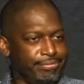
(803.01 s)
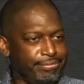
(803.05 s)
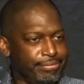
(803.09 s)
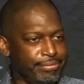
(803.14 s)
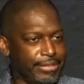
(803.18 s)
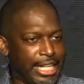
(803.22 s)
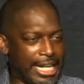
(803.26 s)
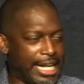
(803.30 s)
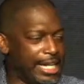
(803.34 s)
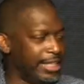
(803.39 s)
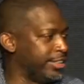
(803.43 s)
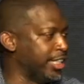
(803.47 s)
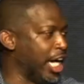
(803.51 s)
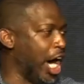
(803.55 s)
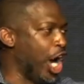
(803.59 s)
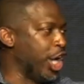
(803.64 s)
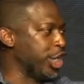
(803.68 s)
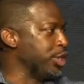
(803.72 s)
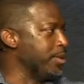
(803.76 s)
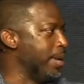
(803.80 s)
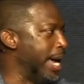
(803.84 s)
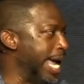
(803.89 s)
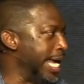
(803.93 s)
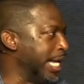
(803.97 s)
And that's all
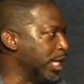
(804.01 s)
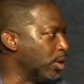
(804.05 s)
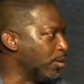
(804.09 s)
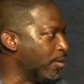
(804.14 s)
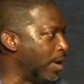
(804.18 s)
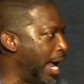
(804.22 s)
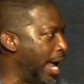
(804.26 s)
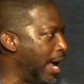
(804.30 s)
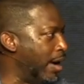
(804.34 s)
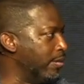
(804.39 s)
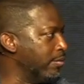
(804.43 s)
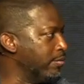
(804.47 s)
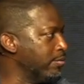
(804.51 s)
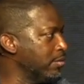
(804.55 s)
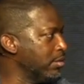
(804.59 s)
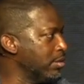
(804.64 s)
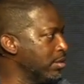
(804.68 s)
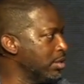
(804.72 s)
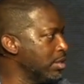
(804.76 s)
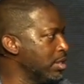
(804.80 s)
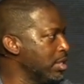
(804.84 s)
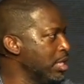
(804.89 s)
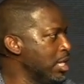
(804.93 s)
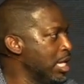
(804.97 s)
you hanging around.
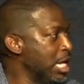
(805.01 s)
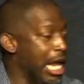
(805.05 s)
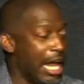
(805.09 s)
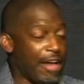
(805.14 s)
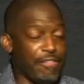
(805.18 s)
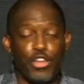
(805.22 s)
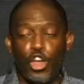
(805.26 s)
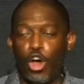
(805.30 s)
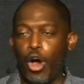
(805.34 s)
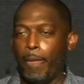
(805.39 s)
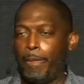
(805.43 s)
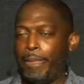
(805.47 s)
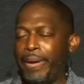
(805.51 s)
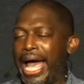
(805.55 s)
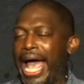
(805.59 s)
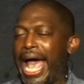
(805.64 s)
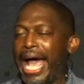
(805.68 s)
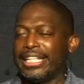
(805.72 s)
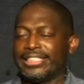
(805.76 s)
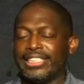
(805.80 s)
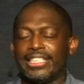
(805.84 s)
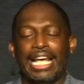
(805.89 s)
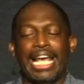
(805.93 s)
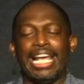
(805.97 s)
If you a
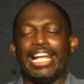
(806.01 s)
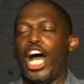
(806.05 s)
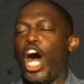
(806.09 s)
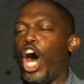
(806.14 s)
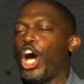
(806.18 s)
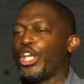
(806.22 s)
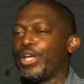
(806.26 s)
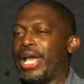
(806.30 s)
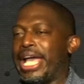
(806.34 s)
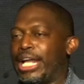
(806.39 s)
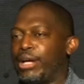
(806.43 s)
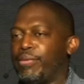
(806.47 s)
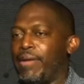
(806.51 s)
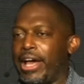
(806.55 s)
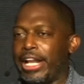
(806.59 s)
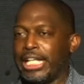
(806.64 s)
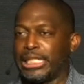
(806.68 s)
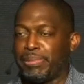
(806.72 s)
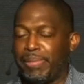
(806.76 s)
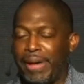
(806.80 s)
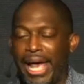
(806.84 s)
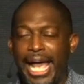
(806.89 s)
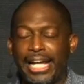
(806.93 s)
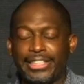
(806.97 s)
pastor and all you hanging around is
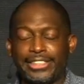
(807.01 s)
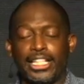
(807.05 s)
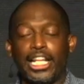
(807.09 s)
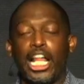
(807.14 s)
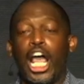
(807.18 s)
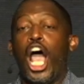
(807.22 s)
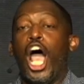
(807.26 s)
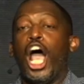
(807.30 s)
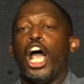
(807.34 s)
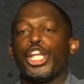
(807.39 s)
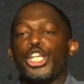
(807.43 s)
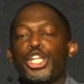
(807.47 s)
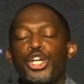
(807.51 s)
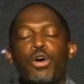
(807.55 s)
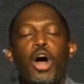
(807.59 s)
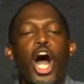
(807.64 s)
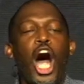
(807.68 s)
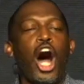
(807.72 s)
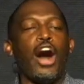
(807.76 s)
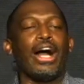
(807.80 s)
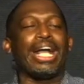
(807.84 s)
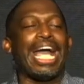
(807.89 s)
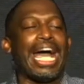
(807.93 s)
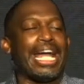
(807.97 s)
pastor, you
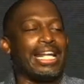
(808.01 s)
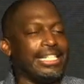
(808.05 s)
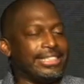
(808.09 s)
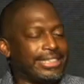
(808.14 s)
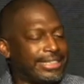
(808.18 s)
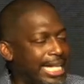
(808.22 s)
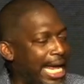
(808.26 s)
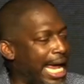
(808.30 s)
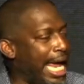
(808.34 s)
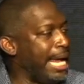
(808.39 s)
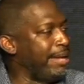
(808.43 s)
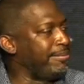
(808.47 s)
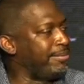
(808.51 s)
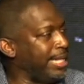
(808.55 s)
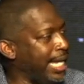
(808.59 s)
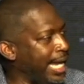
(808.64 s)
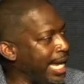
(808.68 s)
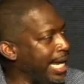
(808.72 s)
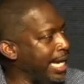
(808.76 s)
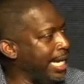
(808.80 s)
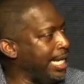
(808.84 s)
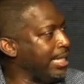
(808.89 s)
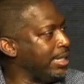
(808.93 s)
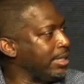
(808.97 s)
all got the same
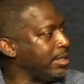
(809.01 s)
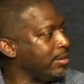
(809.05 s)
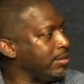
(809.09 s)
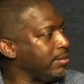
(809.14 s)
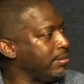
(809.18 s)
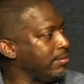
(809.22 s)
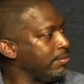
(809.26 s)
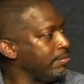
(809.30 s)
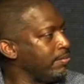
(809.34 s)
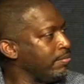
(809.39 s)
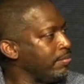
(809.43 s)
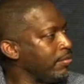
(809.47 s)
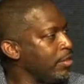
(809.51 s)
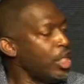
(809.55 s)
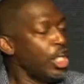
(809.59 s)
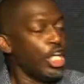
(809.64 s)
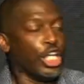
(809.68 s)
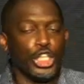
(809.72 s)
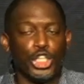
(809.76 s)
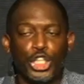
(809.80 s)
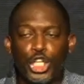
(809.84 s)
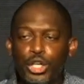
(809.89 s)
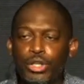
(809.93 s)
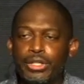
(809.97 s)
thing.
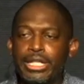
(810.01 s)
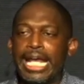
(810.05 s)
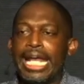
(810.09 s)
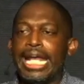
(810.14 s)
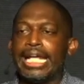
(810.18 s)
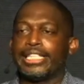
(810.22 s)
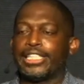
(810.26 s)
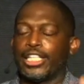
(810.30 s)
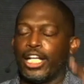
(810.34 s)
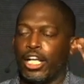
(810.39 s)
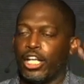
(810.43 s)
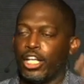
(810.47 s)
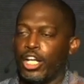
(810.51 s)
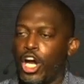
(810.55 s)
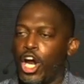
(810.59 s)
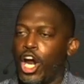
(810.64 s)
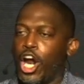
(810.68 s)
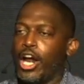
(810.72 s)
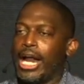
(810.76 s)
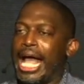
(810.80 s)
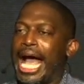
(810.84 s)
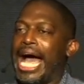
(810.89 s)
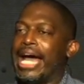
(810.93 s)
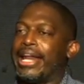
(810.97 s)
You need to
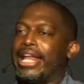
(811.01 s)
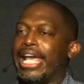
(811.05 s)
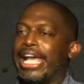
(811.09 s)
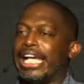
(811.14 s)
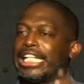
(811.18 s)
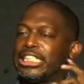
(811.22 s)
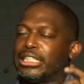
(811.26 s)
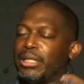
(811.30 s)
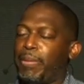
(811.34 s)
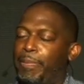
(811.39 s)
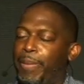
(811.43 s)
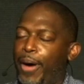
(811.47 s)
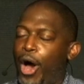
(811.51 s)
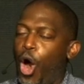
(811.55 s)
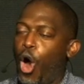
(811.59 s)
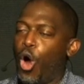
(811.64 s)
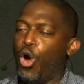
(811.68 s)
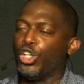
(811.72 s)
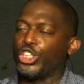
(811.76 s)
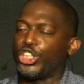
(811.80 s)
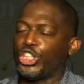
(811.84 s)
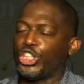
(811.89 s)
learn how to expose